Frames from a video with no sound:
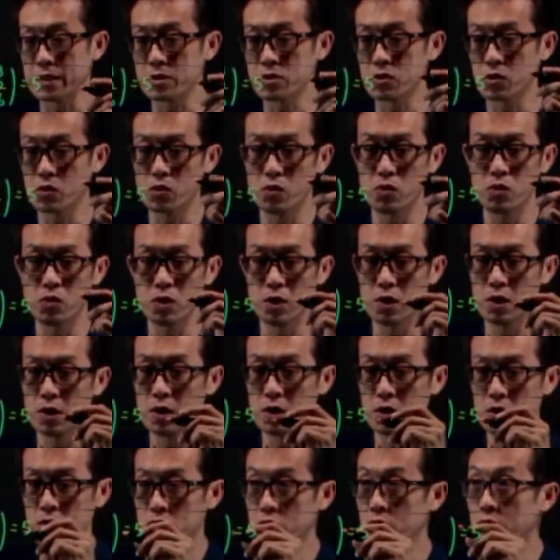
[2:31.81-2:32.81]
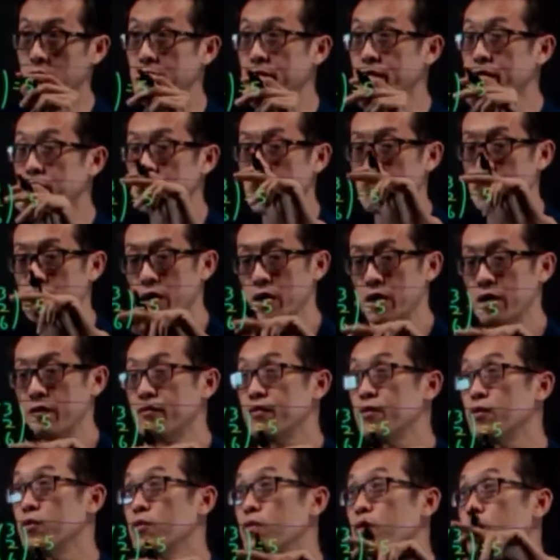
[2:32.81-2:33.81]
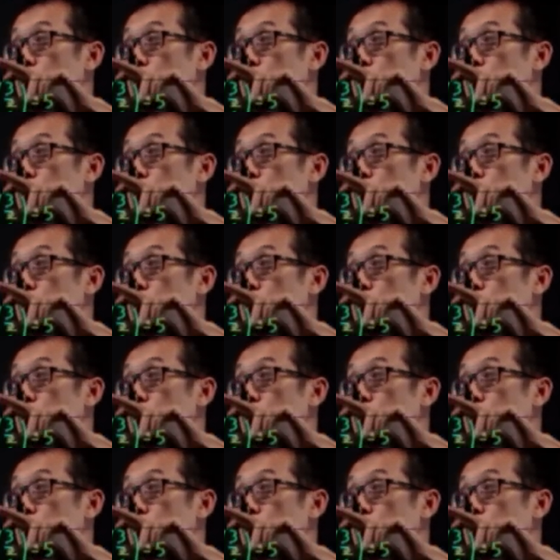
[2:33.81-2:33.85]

So if you